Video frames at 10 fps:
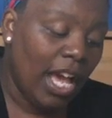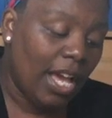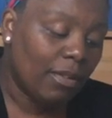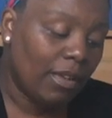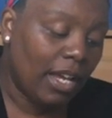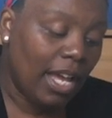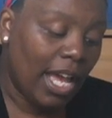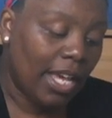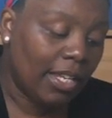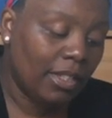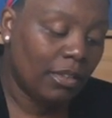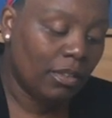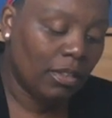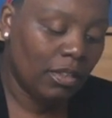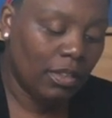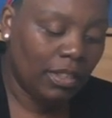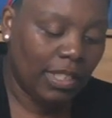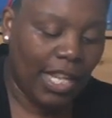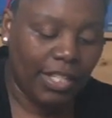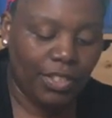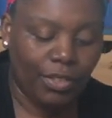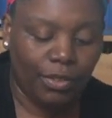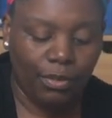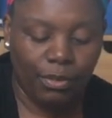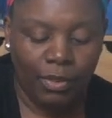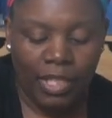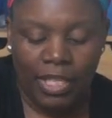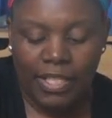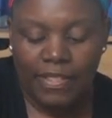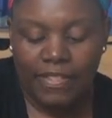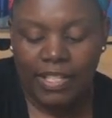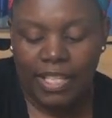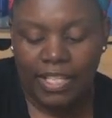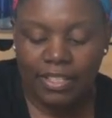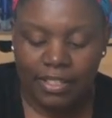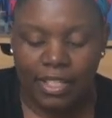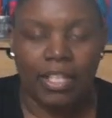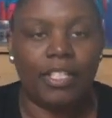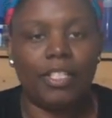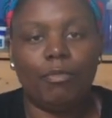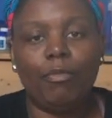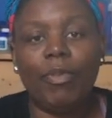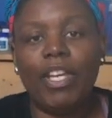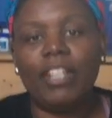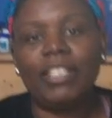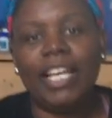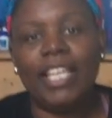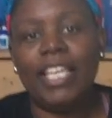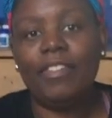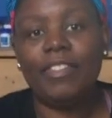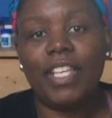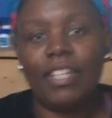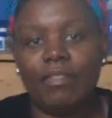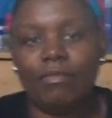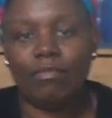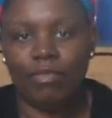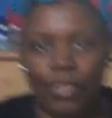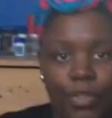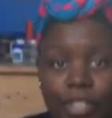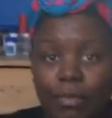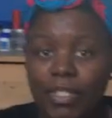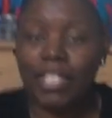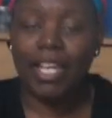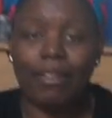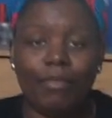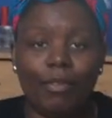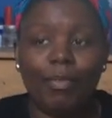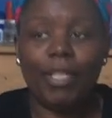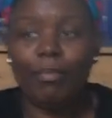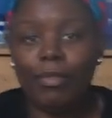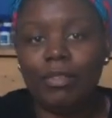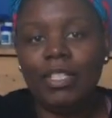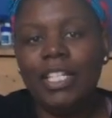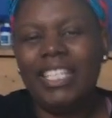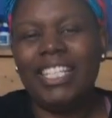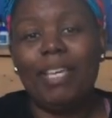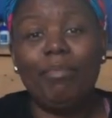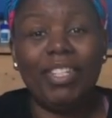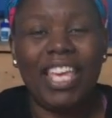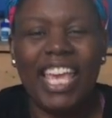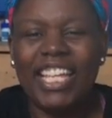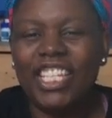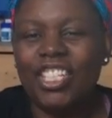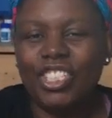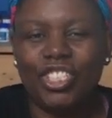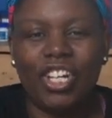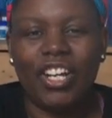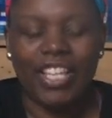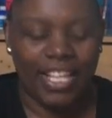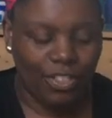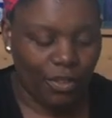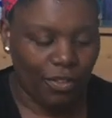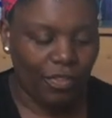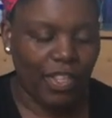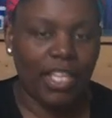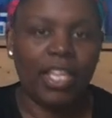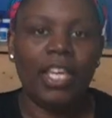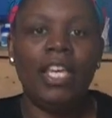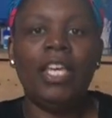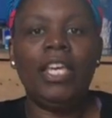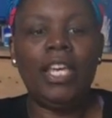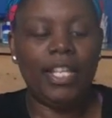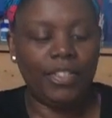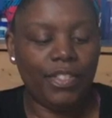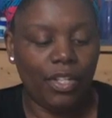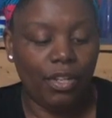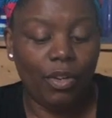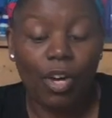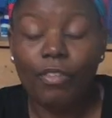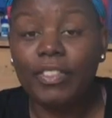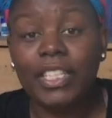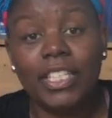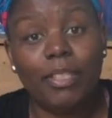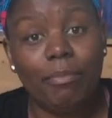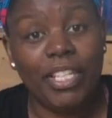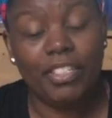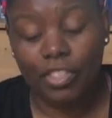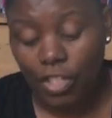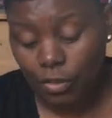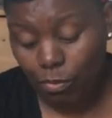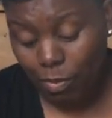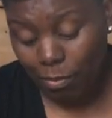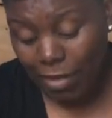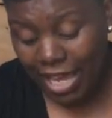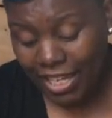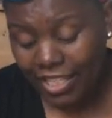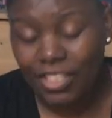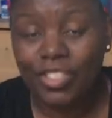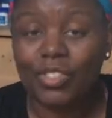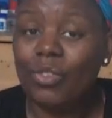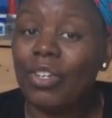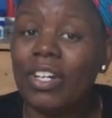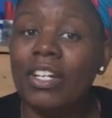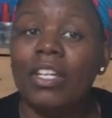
I like to send to prepare like gifts for Christmas time for people, like put candy in a jar, that sort of thing. And so hopefully the mason jars will be back in the store